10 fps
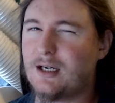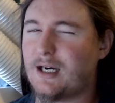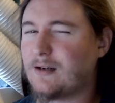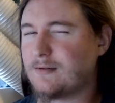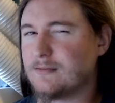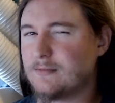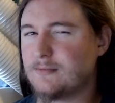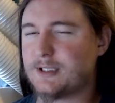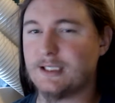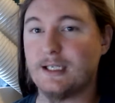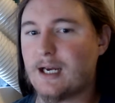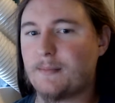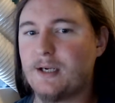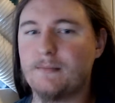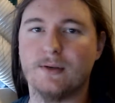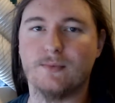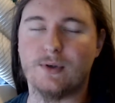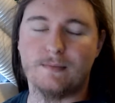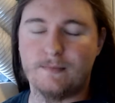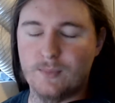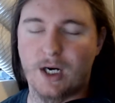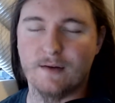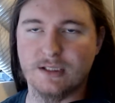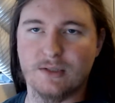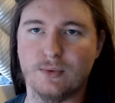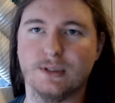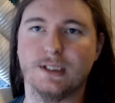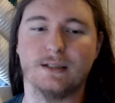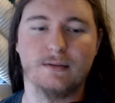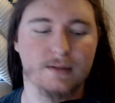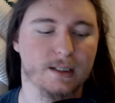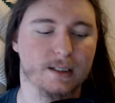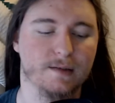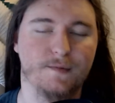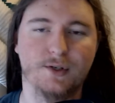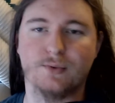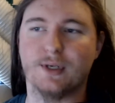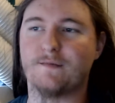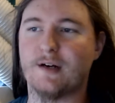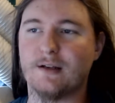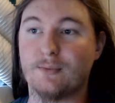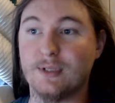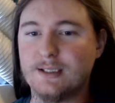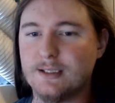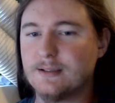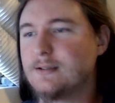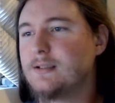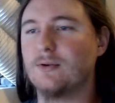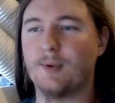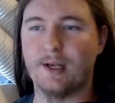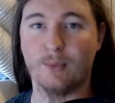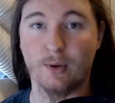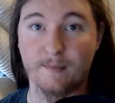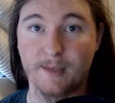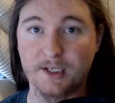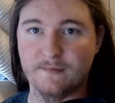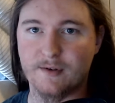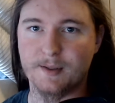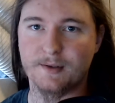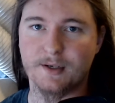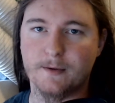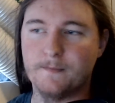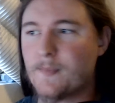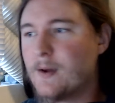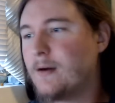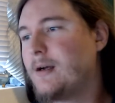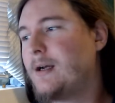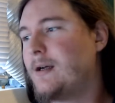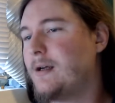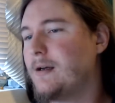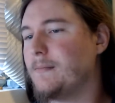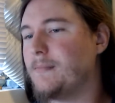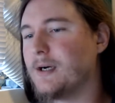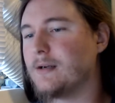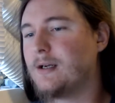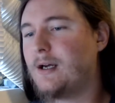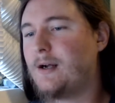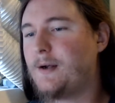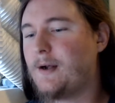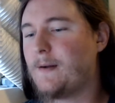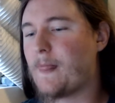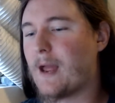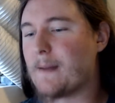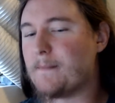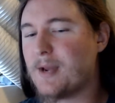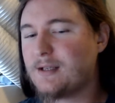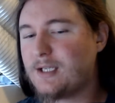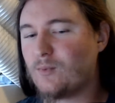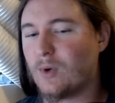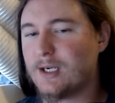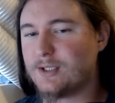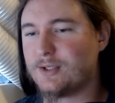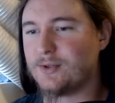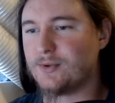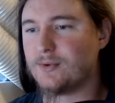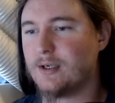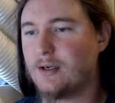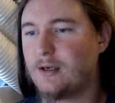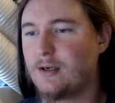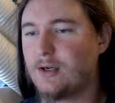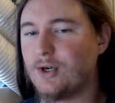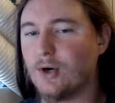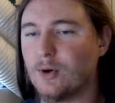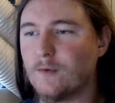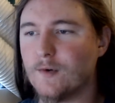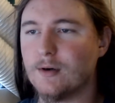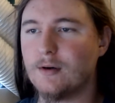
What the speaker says: I don't see that happening, but we'll see in the future when it finally releases, or we get more information from it, But I mainly wanted to go over